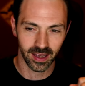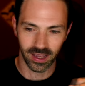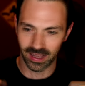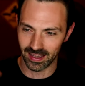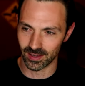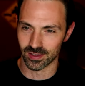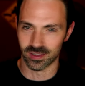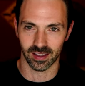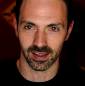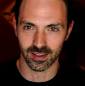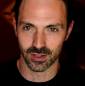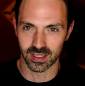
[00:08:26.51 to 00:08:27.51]
is
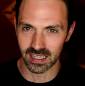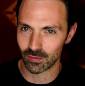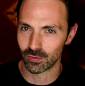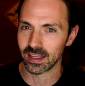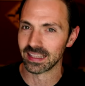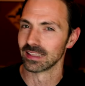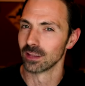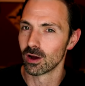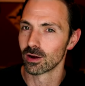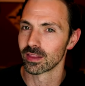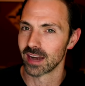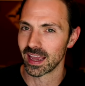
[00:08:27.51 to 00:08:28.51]
is significantly
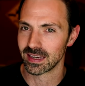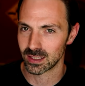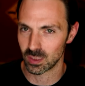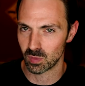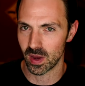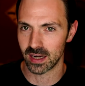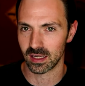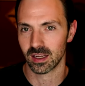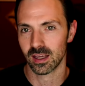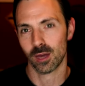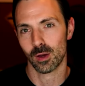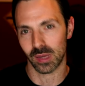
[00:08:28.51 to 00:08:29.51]
longer than I anticipated
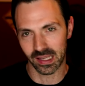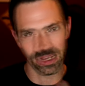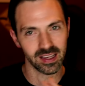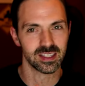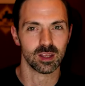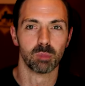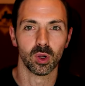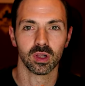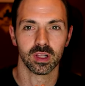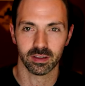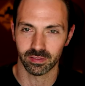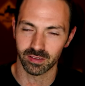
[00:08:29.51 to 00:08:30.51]
because the
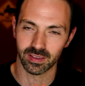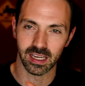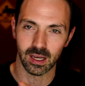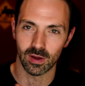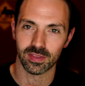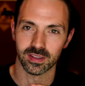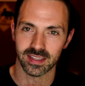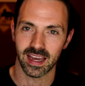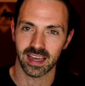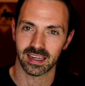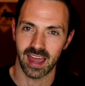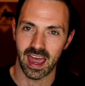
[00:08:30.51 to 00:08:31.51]
bulk of the video at the
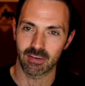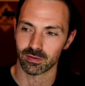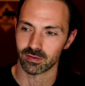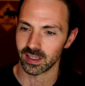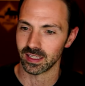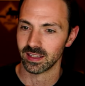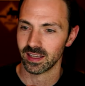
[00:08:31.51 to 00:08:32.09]
second half of it